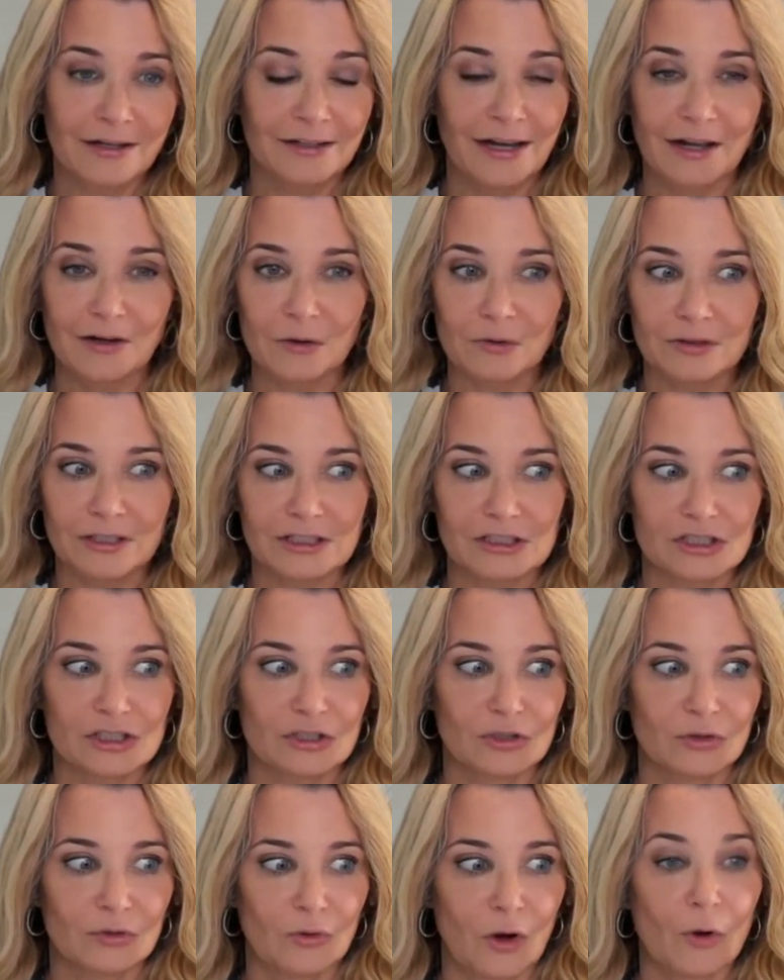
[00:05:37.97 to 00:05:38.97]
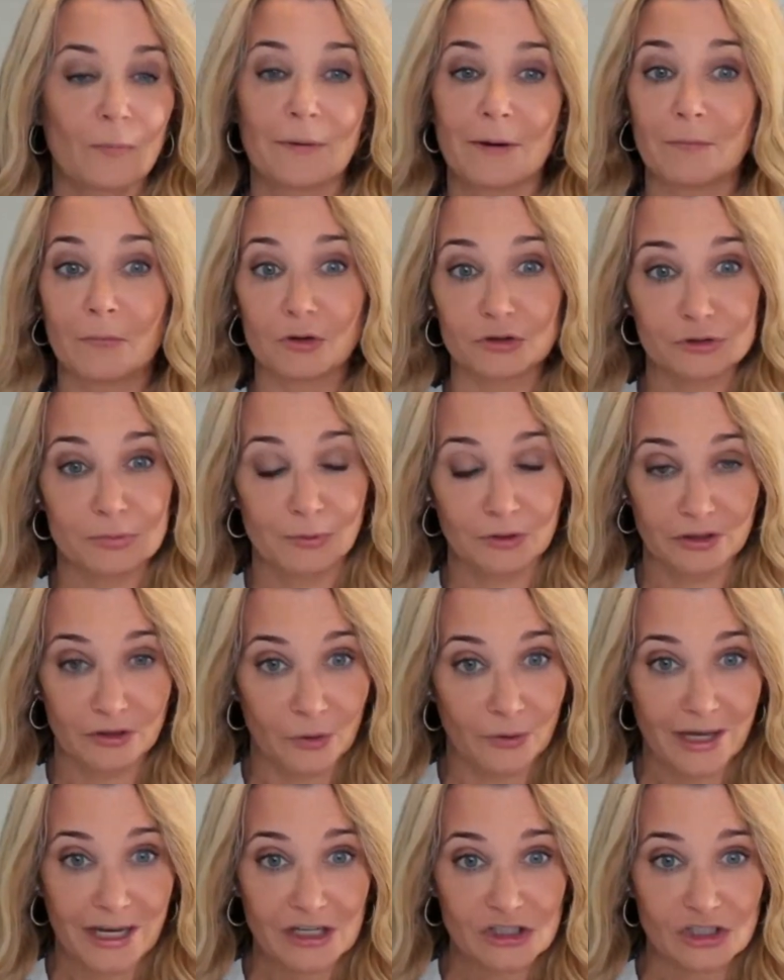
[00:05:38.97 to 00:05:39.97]
not only to open multiple
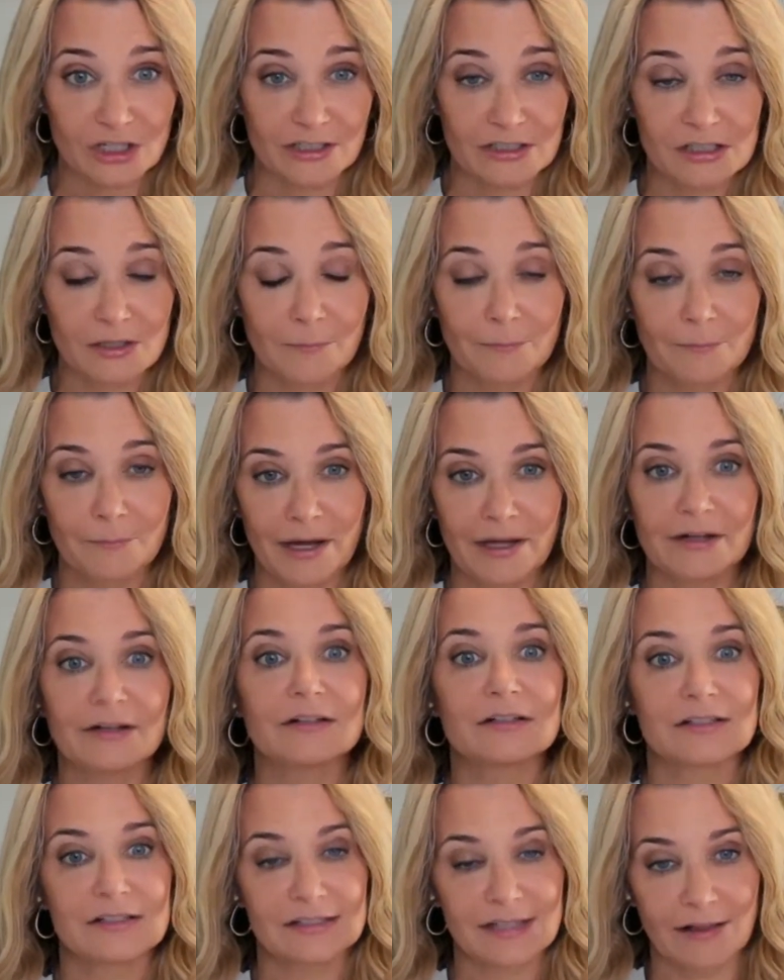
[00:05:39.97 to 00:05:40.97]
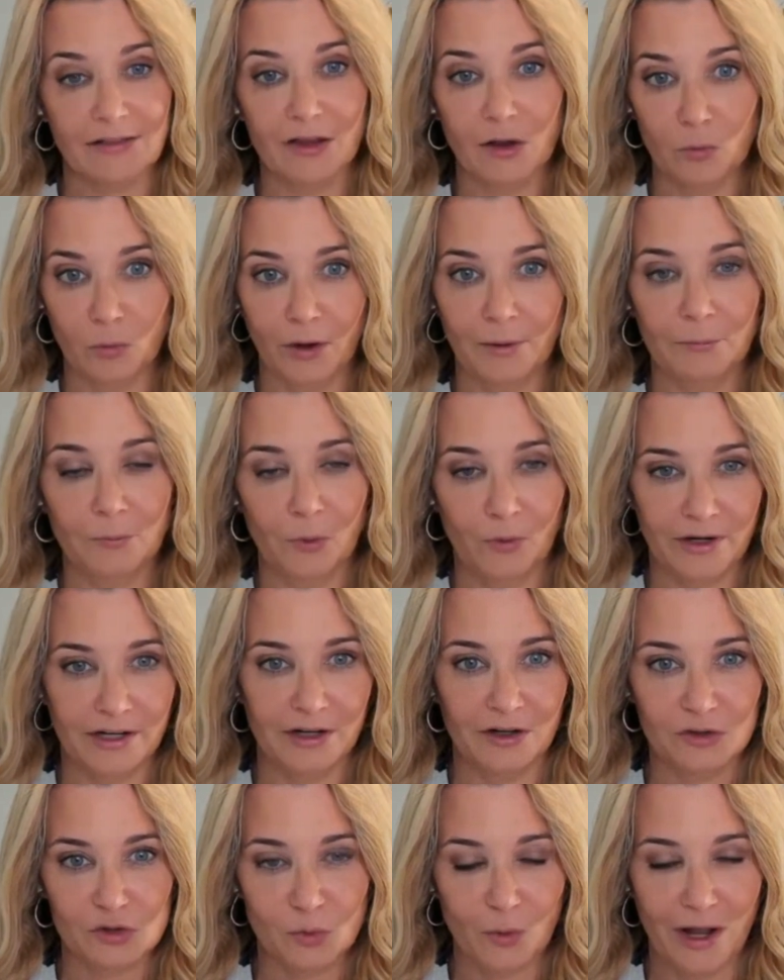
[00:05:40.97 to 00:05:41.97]
locations, but sell at one
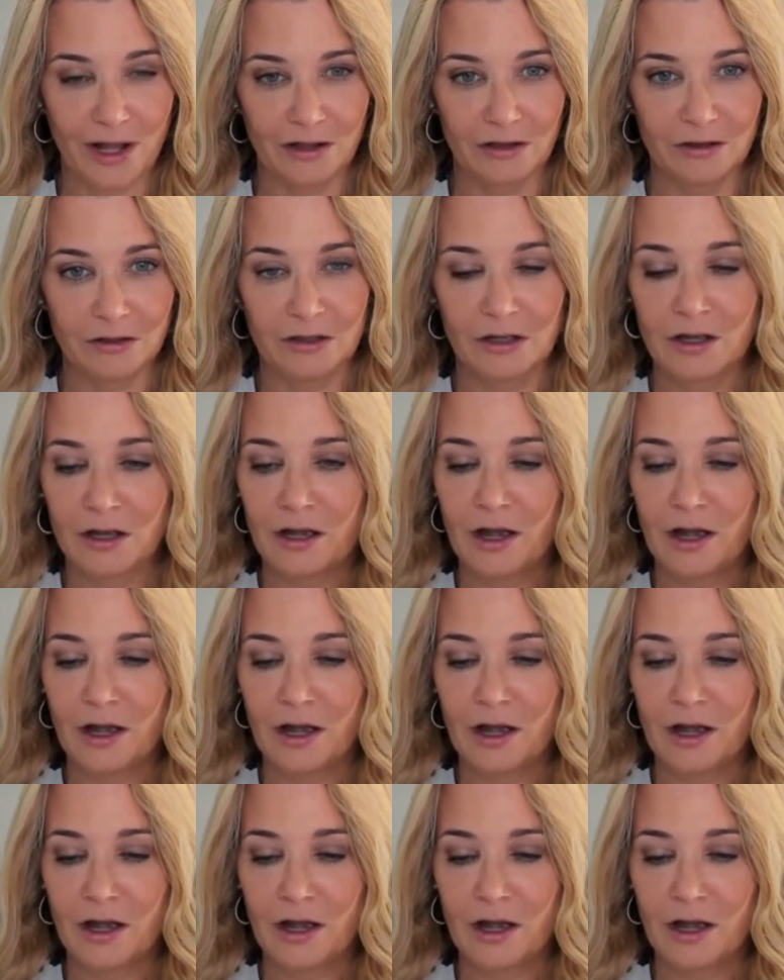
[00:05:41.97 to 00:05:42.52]
point as well.